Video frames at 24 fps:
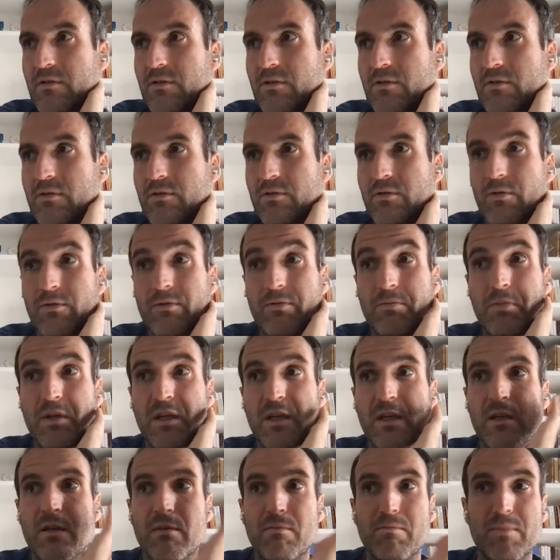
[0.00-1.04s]
So you've
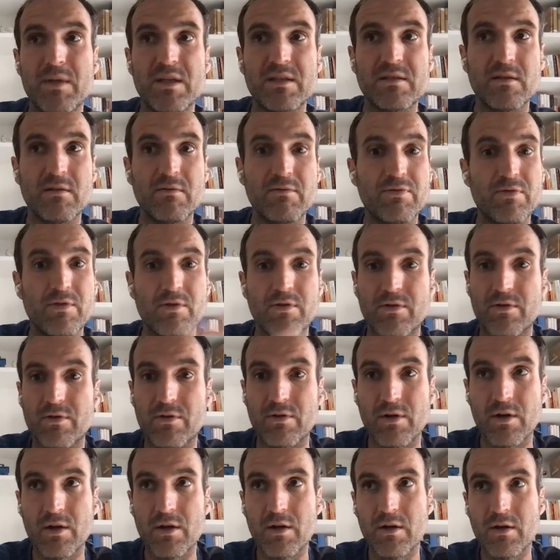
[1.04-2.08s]
been investing
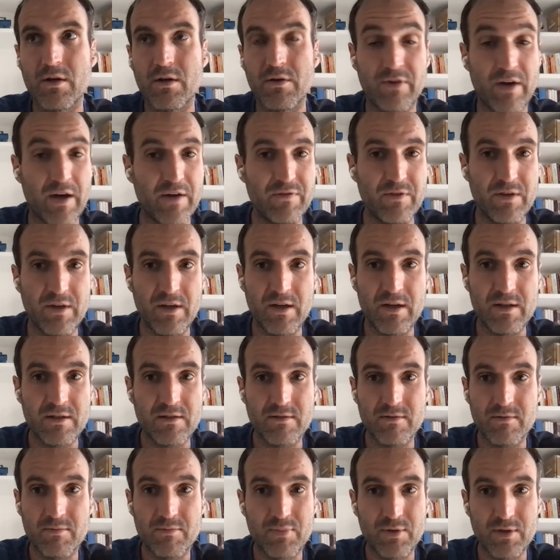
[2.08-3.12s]
for 5
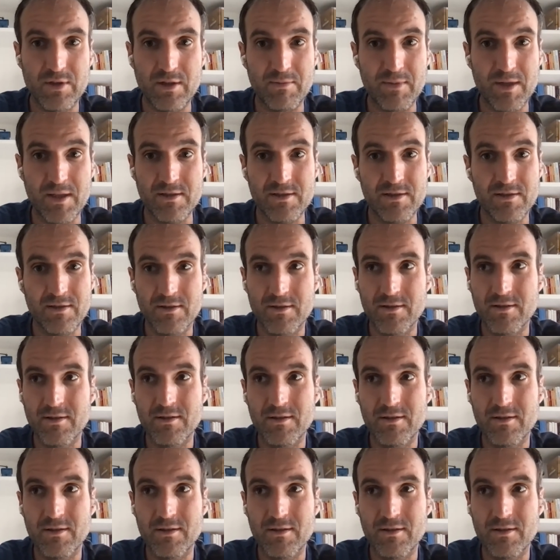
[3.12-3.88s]
years, pretty much.